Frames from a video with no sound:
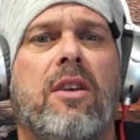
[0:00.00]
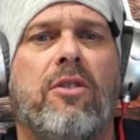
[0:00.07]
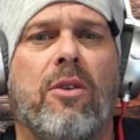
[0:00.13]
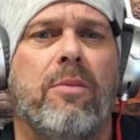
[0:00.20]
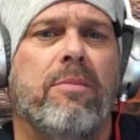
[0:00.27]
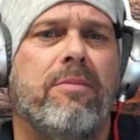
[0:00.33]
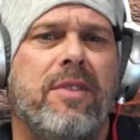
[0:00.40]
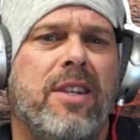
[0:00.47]

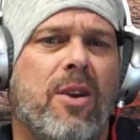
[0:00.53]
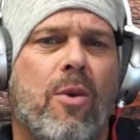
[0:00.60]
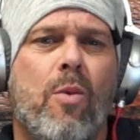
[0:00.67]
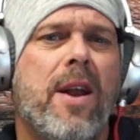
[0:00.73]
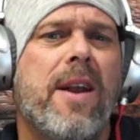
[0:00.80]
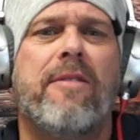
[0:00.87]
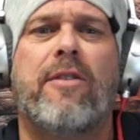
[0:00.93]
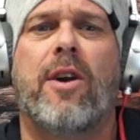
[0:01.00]
So,
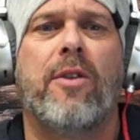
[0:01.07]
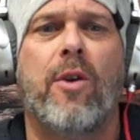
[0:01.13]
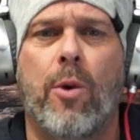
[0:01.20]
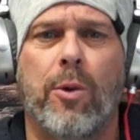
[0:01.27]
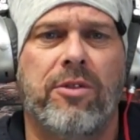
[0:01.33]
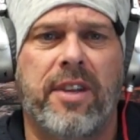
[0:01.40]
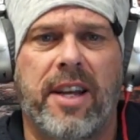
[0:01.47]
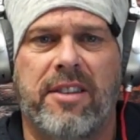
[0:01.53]
whatever on the
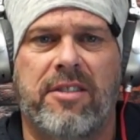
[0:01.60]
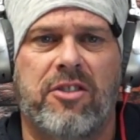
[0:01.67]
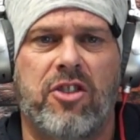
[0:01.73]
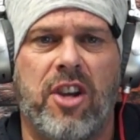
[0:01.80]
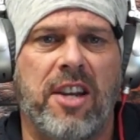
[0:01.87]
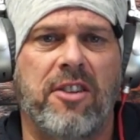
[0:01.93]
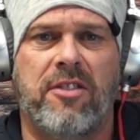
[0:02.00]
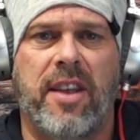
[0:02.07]
whole sex
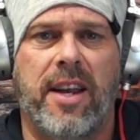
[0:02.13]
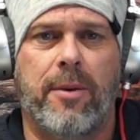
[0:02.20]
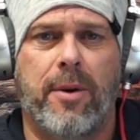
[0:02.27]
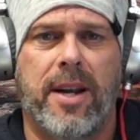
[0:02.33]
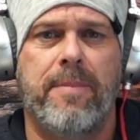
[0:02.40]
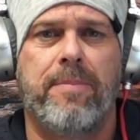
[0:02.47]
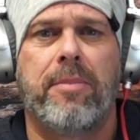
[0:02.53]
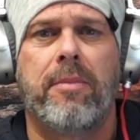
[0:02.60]
change thing,
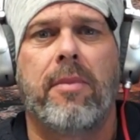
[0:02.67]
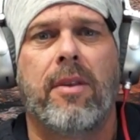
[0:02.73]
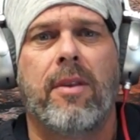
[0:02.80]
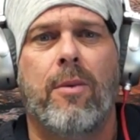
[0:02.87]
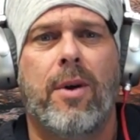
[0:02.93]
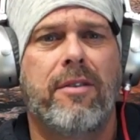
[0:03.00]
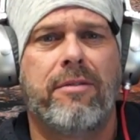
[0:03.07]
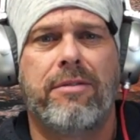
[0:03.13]
right?
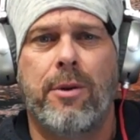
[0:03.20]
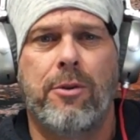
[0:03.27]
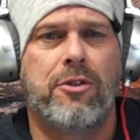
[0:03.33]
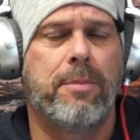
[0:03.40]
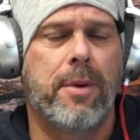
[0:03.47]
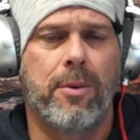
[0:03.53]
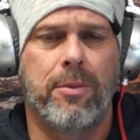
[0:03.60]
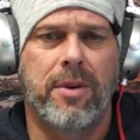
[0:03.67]
Whatever floats
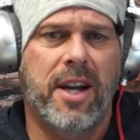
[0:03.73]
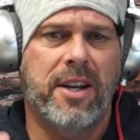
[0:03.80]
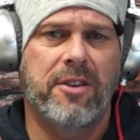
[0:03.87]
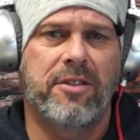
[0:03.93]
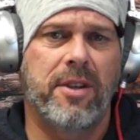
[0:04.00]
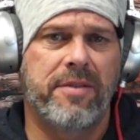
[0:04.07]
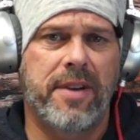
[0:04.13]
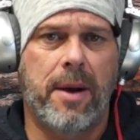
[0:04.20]
your boat, knock
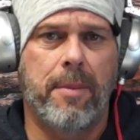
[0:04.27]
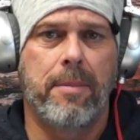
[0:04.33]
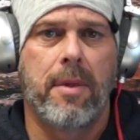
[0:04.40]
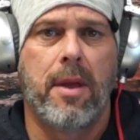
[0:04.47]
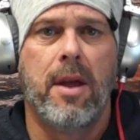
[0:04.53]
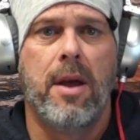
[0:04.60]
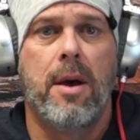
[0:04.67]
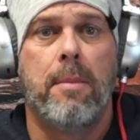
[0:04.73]
yourself out.
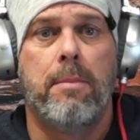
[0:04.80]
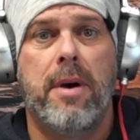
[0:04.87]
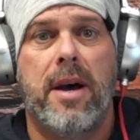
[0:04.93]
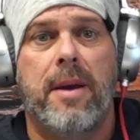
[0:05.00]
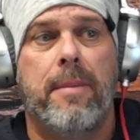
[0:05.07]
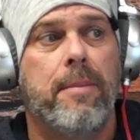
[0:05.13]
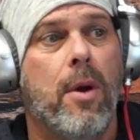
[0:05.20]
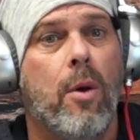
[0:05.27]

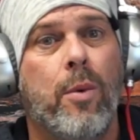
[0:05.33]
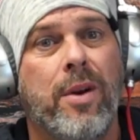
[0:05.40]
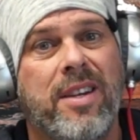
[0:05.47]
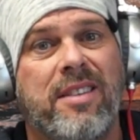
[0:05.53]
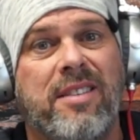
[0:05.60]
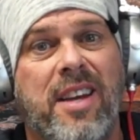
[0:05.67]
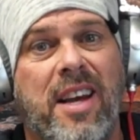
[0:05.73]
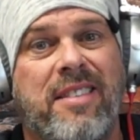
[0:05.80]
But when
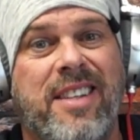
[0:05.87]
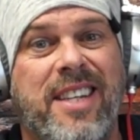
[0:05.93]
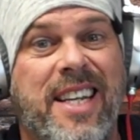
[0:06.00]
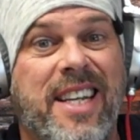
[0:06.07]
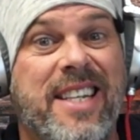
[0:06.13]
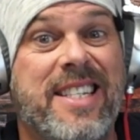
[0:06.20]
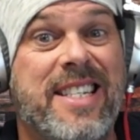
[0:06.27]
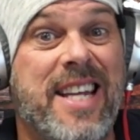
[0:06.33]

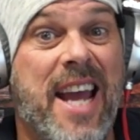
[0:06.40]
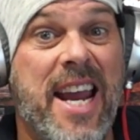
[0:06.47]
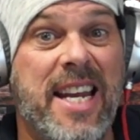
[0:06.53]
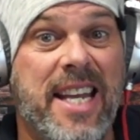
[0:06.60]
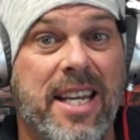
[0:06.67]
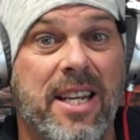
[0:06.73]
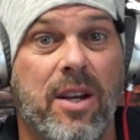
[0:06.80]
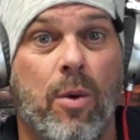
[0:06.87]
discussing
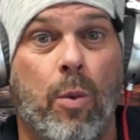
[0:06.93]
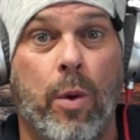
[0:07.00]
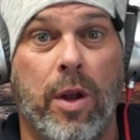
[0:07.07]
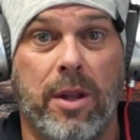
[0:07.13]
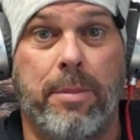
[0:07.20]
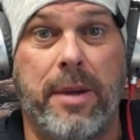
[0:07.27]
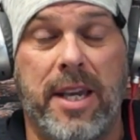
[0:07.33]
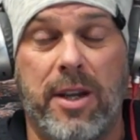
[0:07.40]
dating,
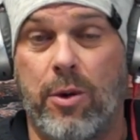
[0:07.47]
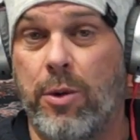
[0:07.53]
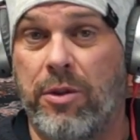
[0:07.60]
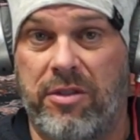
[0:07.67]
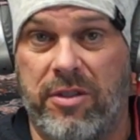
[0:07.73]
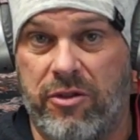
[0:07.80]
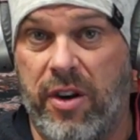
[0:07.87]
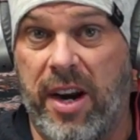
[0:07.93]
Willoughby, who
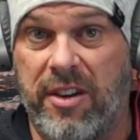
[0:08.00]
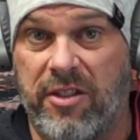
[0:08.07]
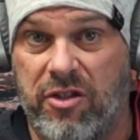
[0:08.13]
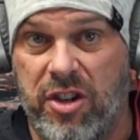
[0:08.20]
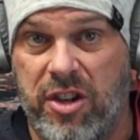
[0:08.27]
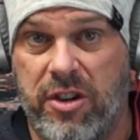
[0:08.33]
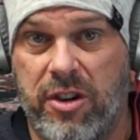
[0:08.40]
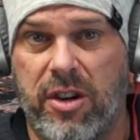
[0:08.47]
is the
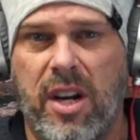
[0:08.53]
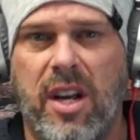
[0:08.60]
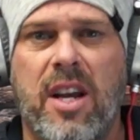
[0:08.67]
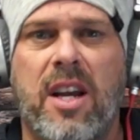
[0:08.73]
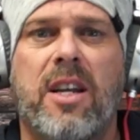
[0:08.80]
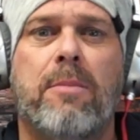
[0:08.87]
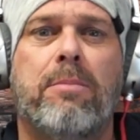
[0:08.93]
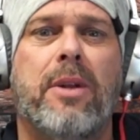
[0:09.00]
transgender,
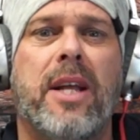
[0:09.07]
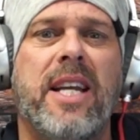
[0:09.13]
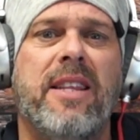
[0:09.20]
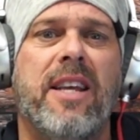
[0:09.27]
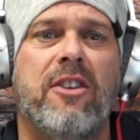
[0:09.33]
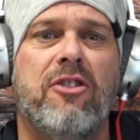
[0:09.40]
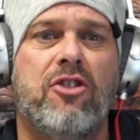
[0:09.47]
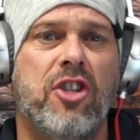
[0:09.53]
complained
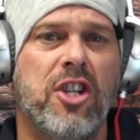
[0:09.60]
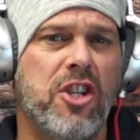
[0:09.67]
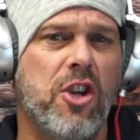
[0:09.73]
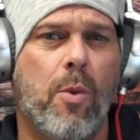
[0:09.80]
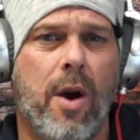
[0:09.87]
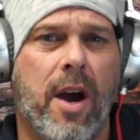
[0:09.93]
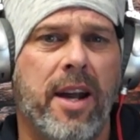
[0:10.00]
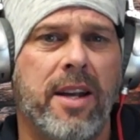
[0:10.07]
that
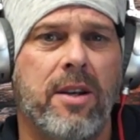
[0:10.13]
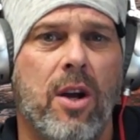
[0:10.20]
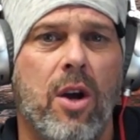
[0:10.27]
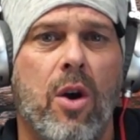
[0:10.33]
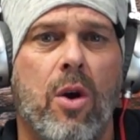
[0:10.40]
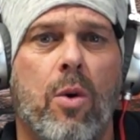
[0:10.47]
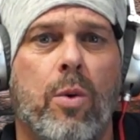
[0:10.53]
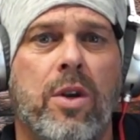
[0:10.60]
Genuine
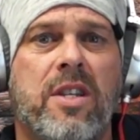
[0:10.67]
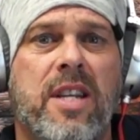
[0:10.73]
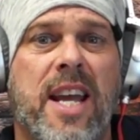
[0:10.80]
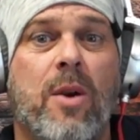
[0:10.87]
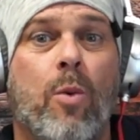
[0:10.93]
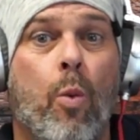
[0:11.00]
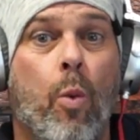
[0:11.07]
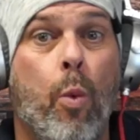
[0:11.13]
would
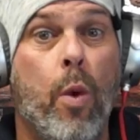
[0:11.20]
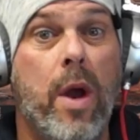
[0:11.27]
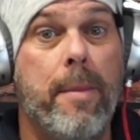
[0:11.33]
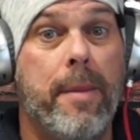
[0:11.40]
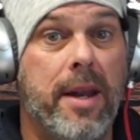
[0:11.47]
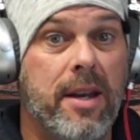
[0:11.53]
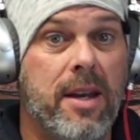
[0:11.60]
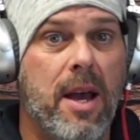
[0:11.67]
date
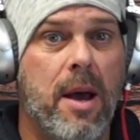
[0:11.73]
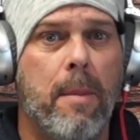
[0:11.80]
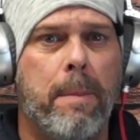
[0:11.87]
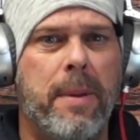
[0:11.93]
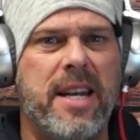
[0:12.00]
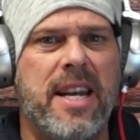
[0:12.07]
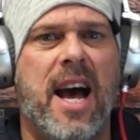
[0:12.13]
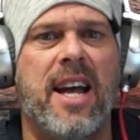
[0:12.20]
women
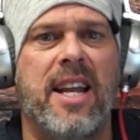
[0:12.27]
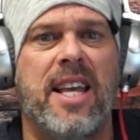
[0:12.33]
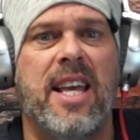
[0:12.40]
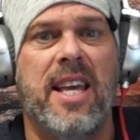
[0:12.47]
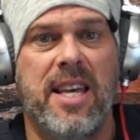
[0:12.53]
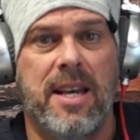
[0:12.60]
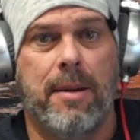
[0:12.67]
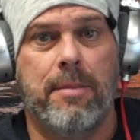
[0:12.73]
but not
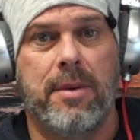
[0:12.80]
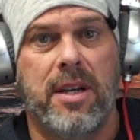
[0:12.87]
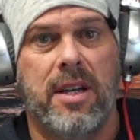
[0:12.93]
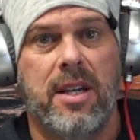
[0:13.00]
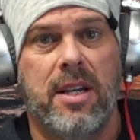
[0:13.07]
him,